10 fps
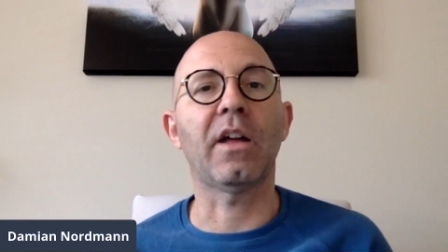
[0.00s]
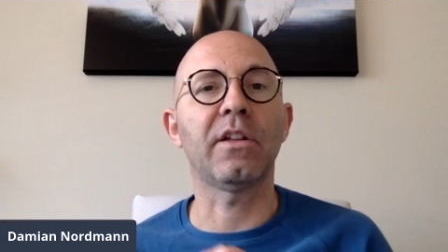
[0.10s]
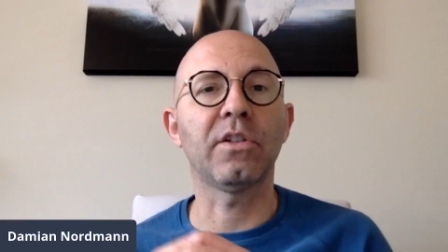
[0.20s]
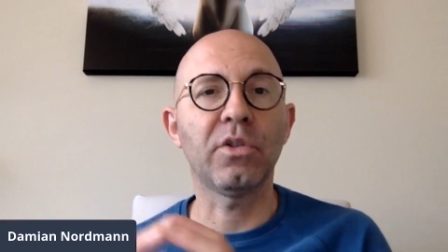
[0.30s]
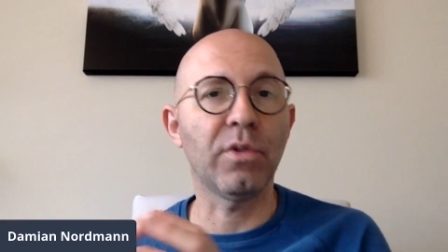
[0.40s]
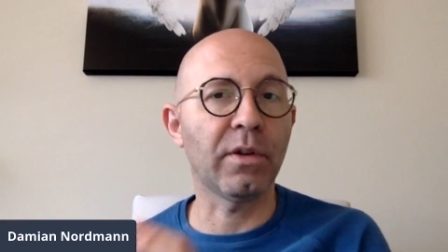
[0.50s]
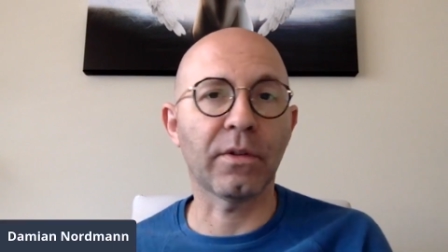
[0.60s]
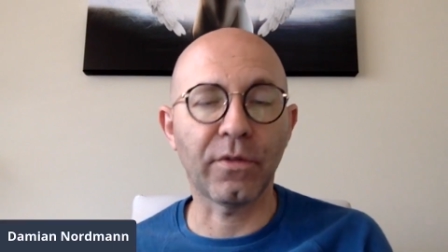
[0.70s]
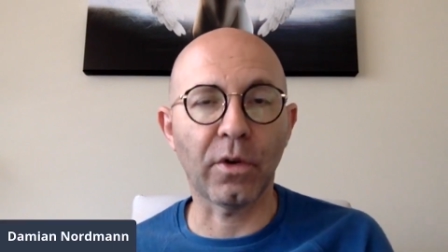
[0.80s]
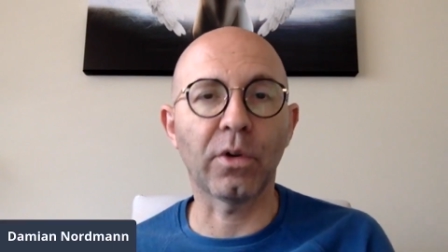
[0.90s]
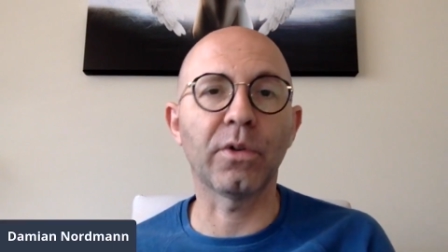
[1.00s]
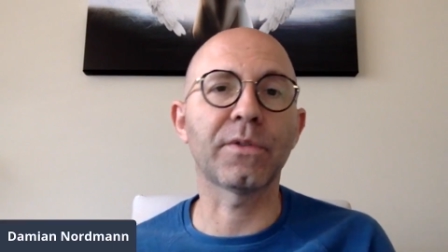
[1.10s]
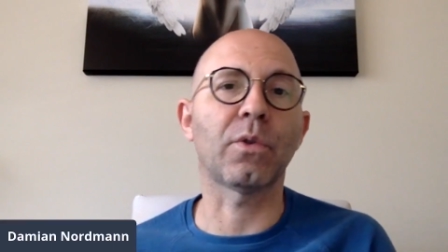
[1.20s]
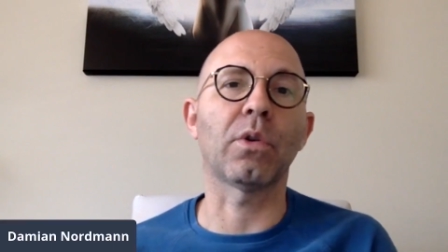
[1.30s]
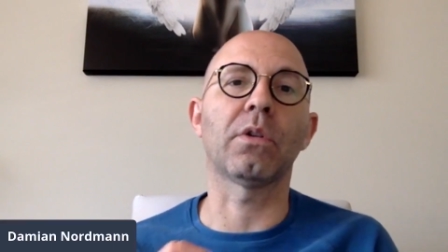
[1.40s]
doing referrals
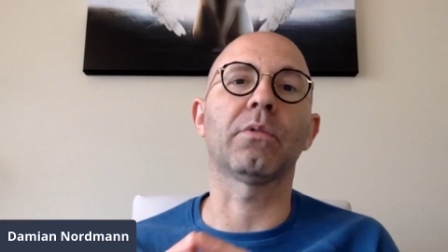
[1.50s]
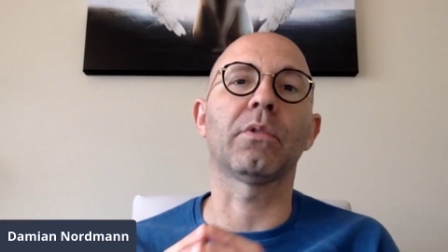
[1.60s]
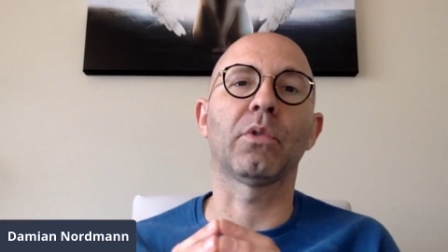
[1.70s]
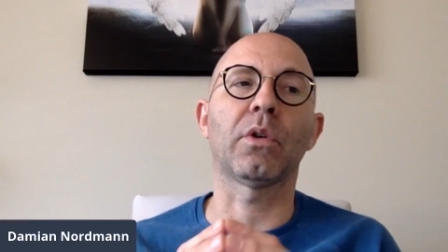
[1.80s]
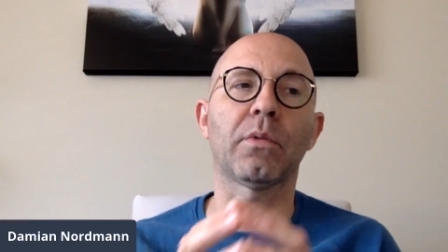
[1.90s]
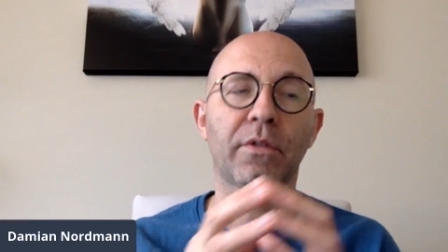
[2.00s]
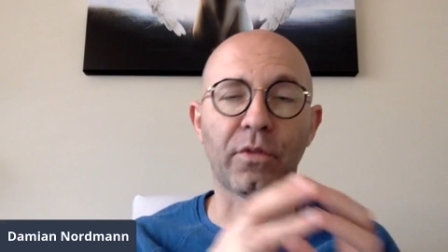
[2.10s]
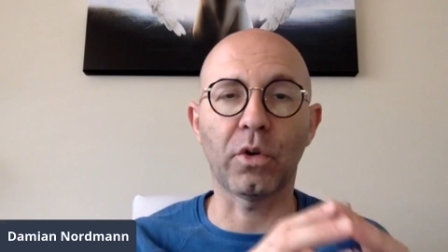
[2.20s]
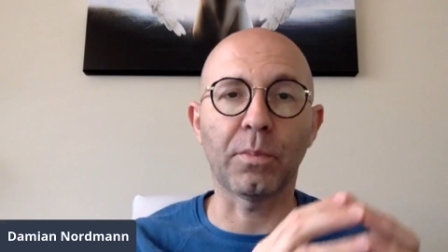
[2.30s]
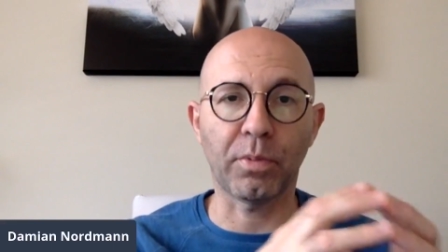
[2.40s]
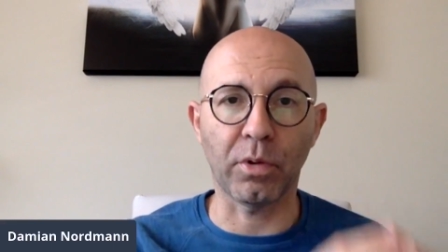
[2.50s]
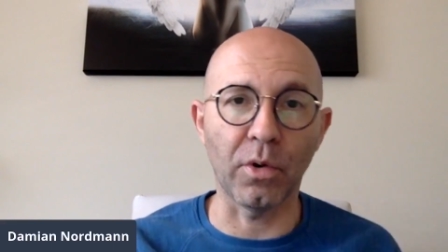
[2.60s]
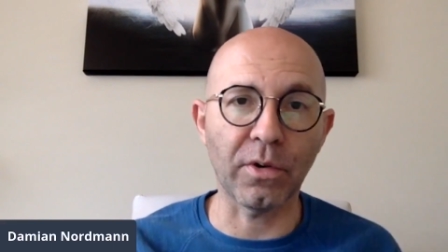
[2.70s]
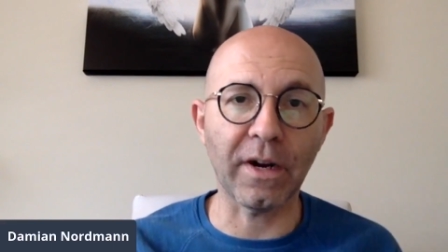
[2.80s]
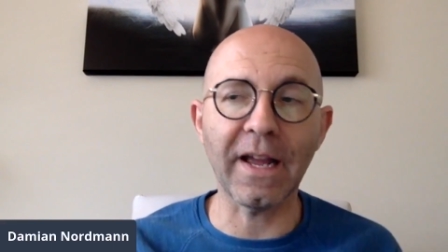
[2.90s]
or a referral
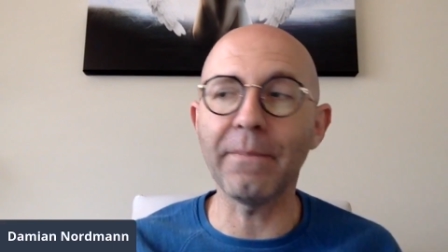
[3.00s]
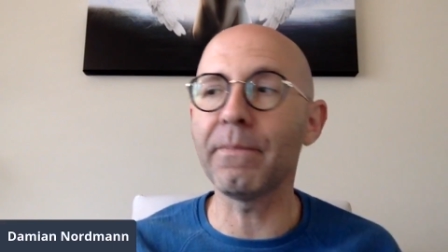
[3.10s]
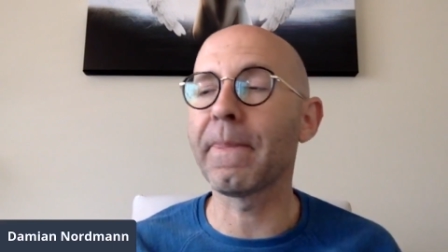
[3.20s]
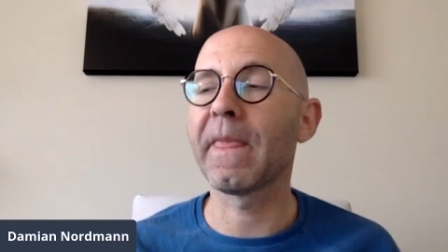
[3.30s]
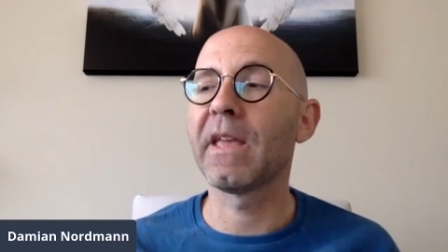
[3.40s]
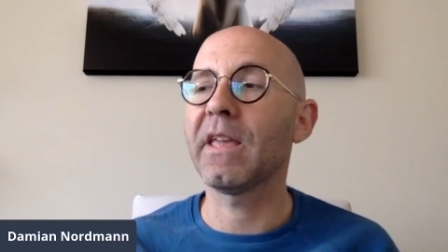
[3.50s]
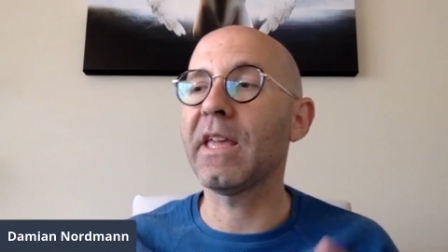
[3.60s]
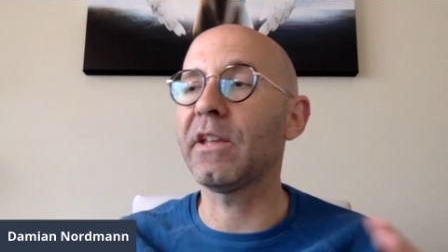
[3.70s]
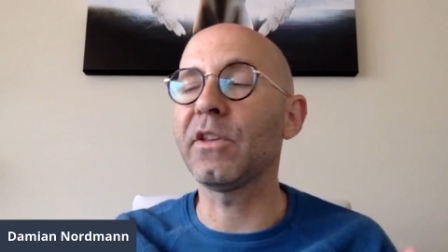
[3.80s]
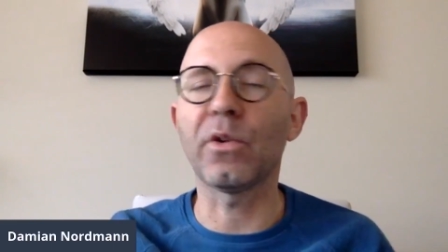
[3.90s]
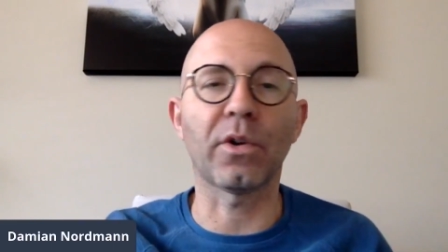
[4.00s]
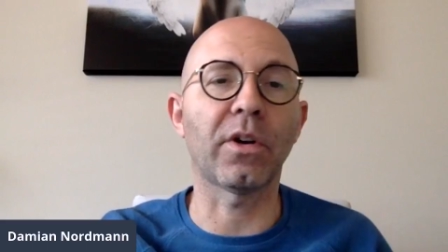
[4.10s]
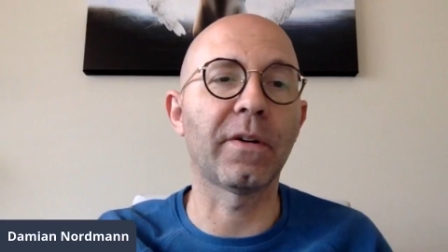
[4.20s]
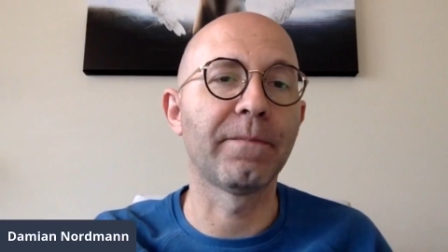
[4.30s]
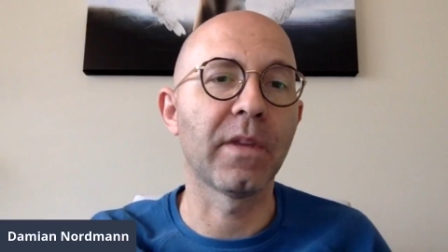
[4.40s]
program in
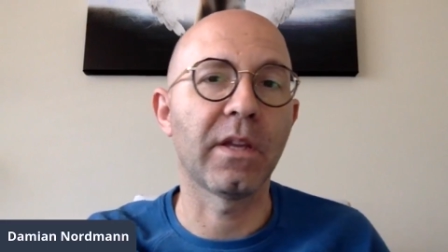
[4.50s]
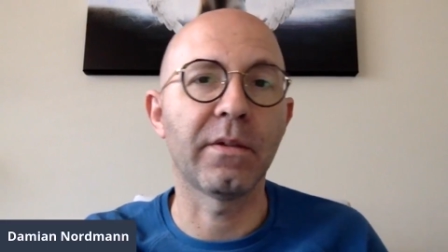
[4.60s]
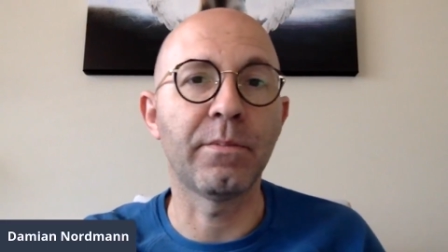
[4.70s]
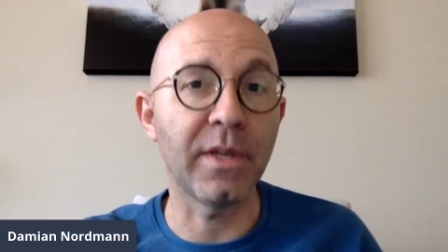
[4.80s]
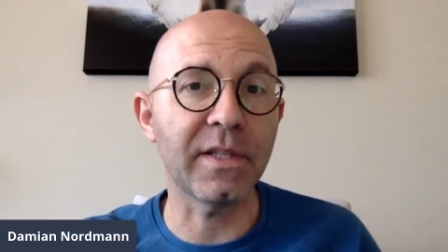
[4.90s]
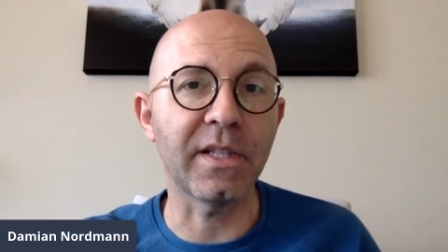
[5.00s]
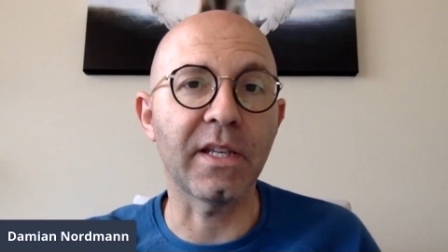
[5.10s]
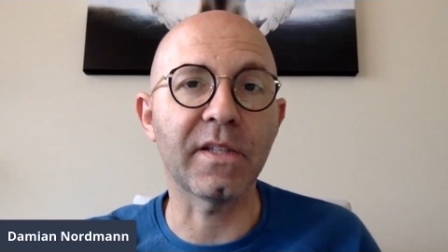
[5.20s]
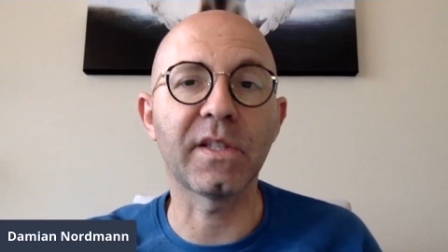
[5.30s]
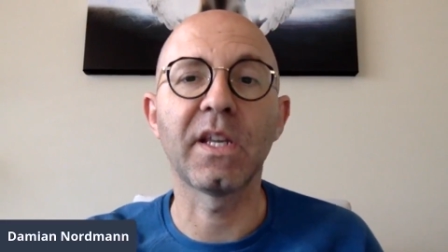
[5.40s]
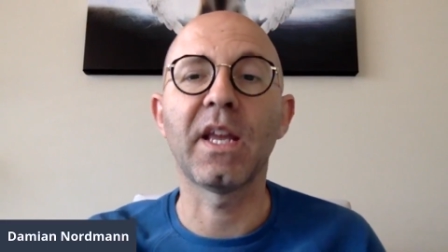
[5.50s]
your business.